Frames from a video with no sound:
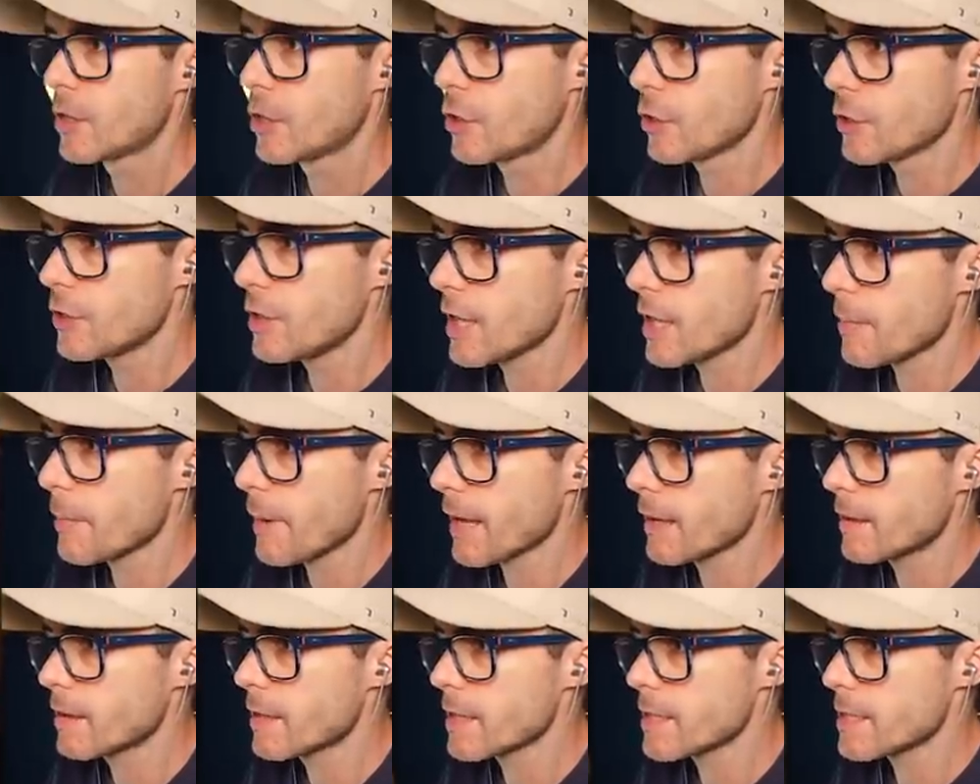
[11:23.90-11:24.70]
The good thing
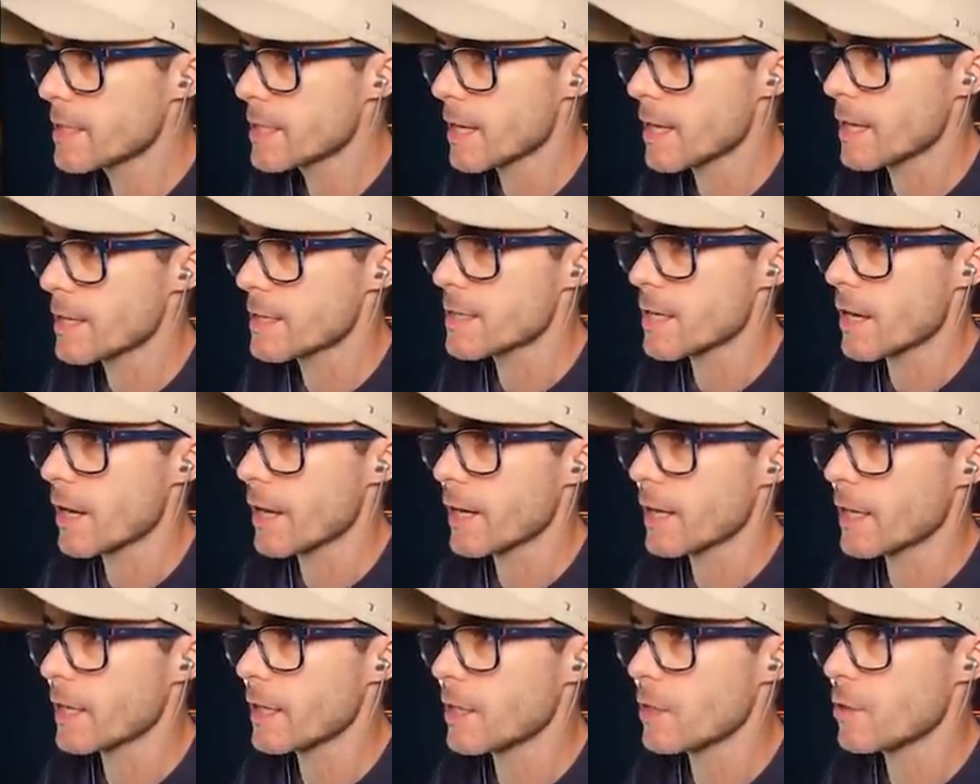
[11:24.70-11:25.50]
about this is
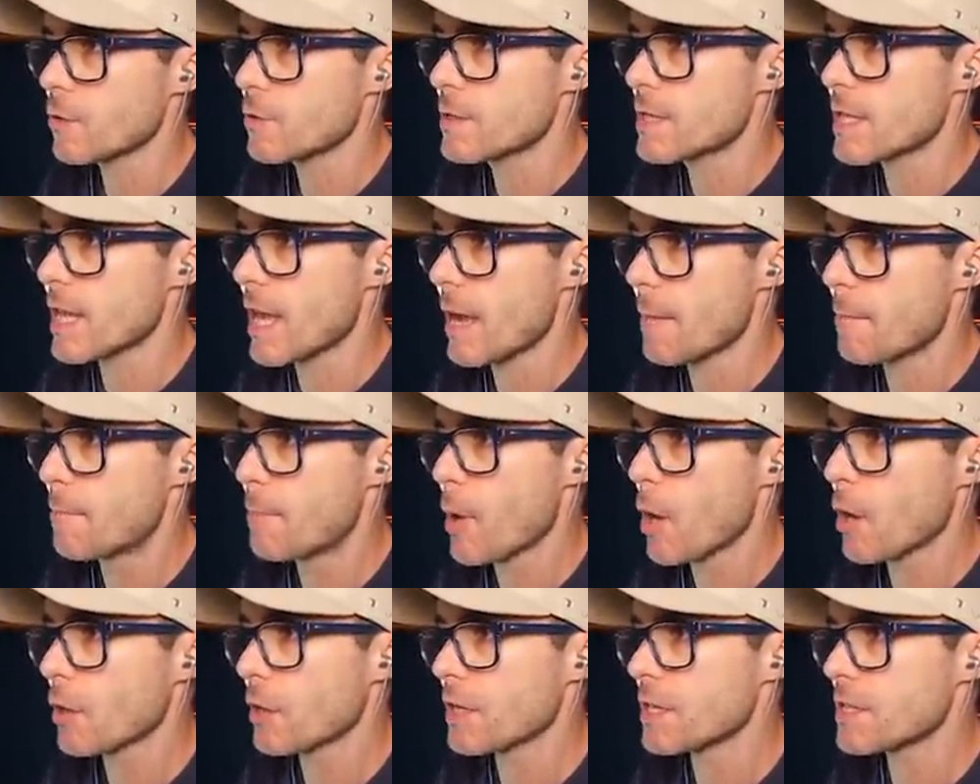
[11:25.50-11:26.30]
I can use their
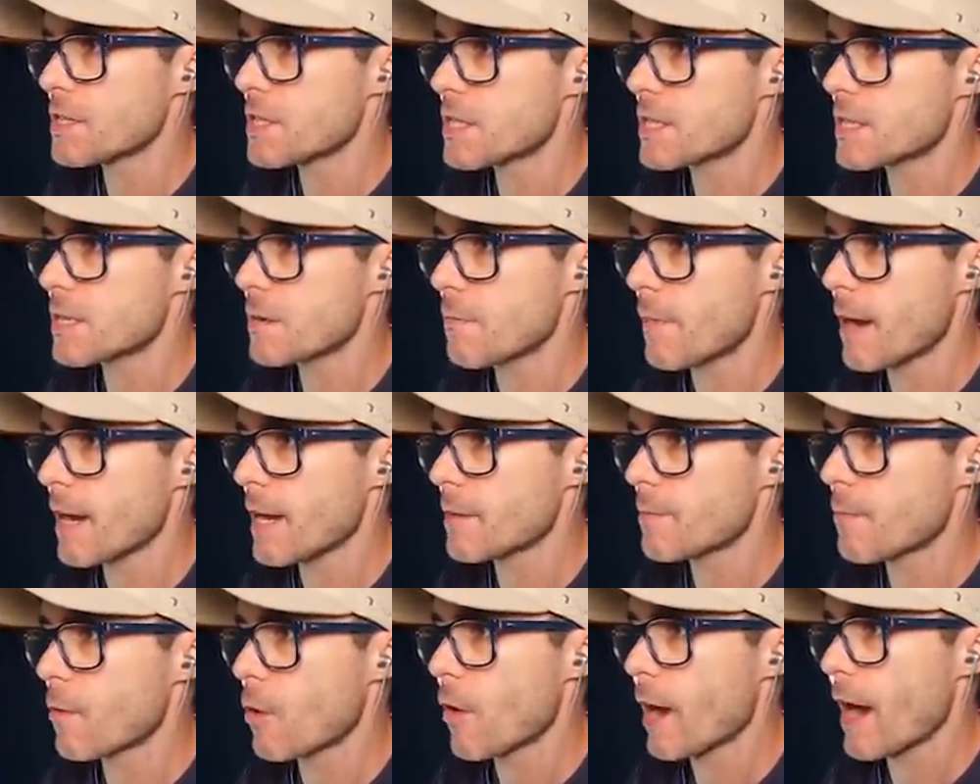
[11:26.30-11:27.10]
bodies to
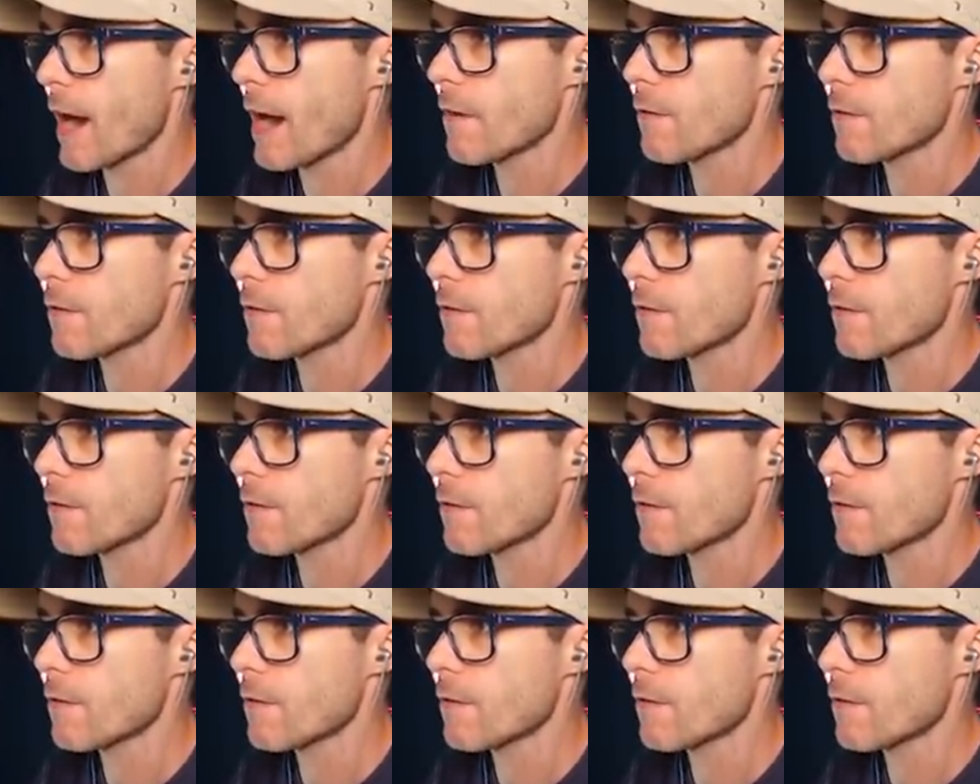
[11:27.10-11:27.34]
make more